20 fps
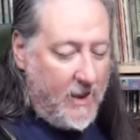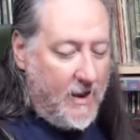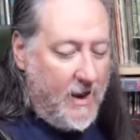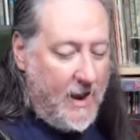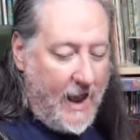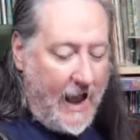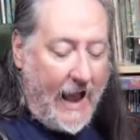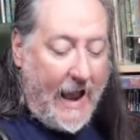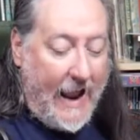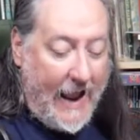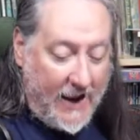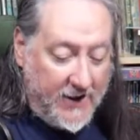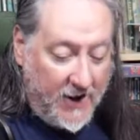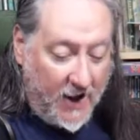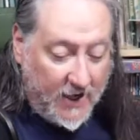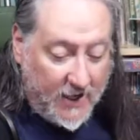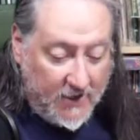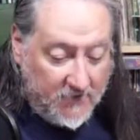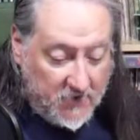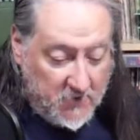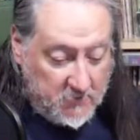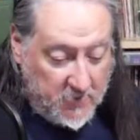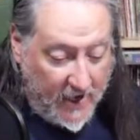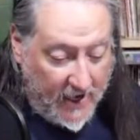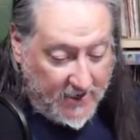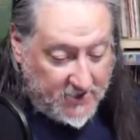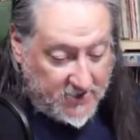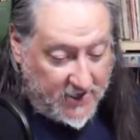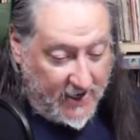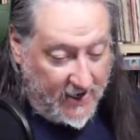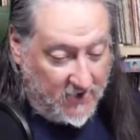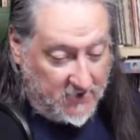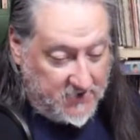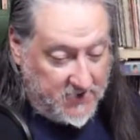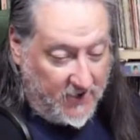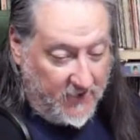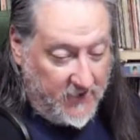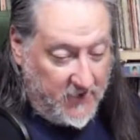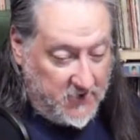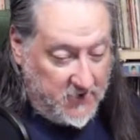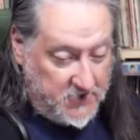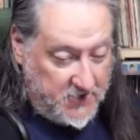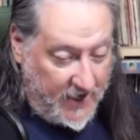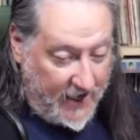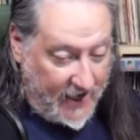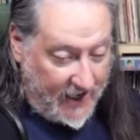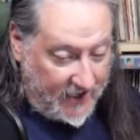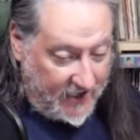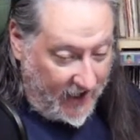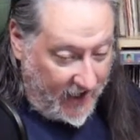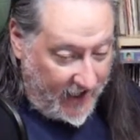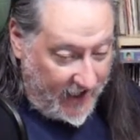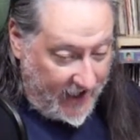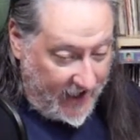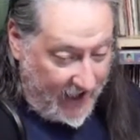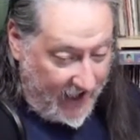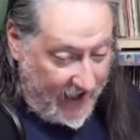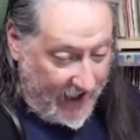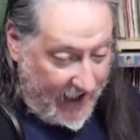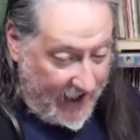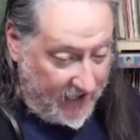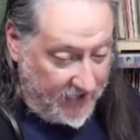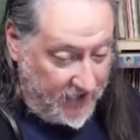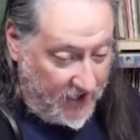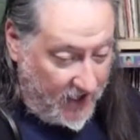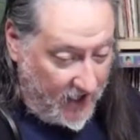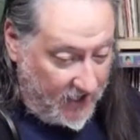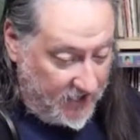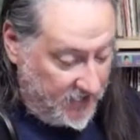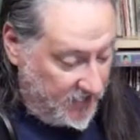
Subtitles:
I had not given page counts on those, Jack. I had not.